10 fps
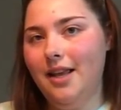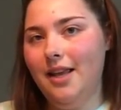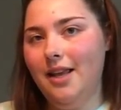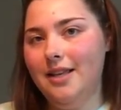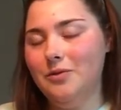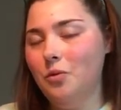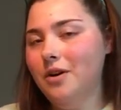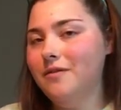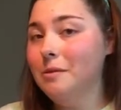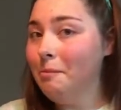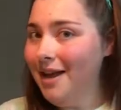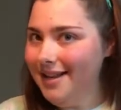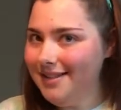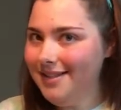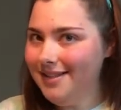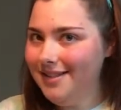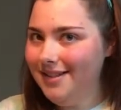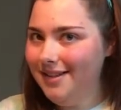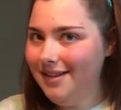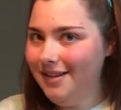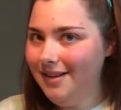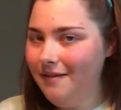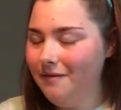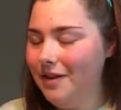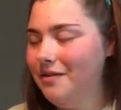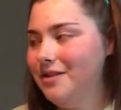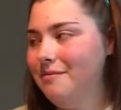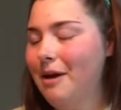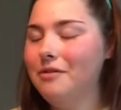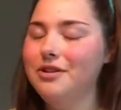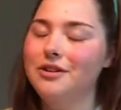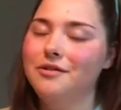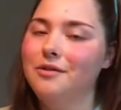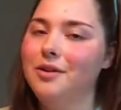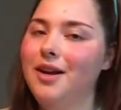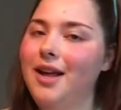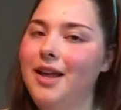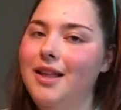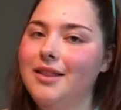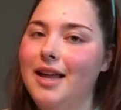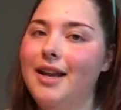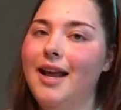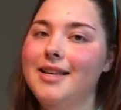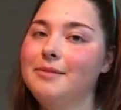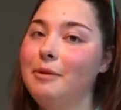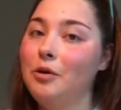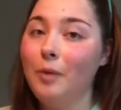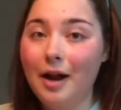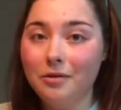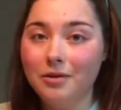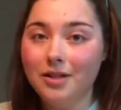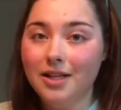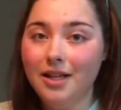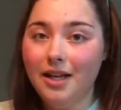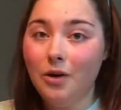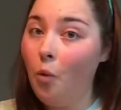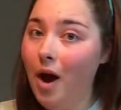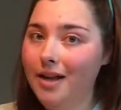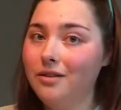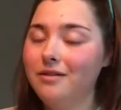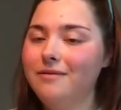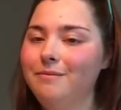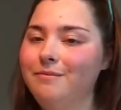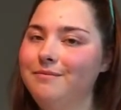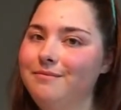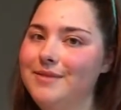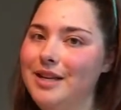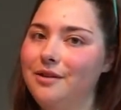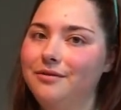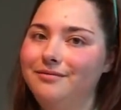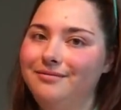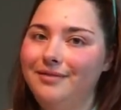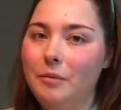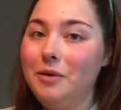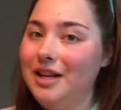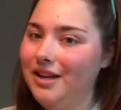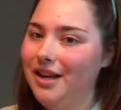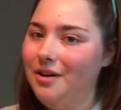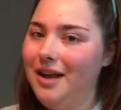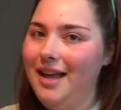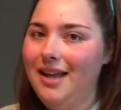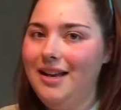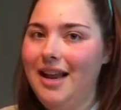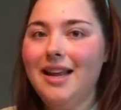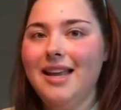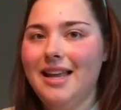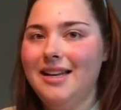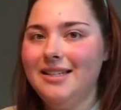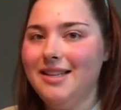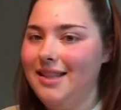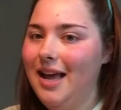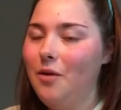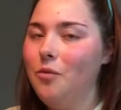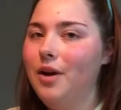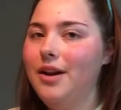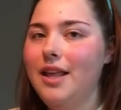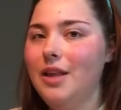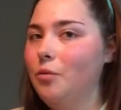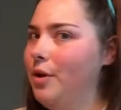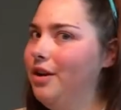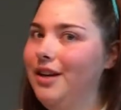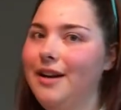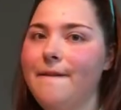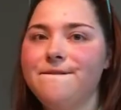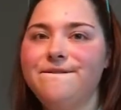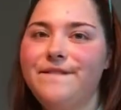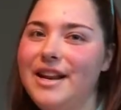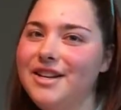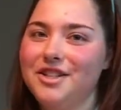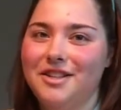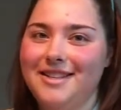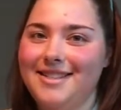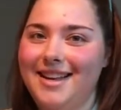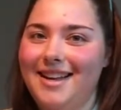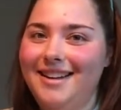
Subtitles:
is one of the best flavors of Mountain Dew that has been around in a while. So, I'm gonna go ahead and get into that one, and then we are gonna finish this thing.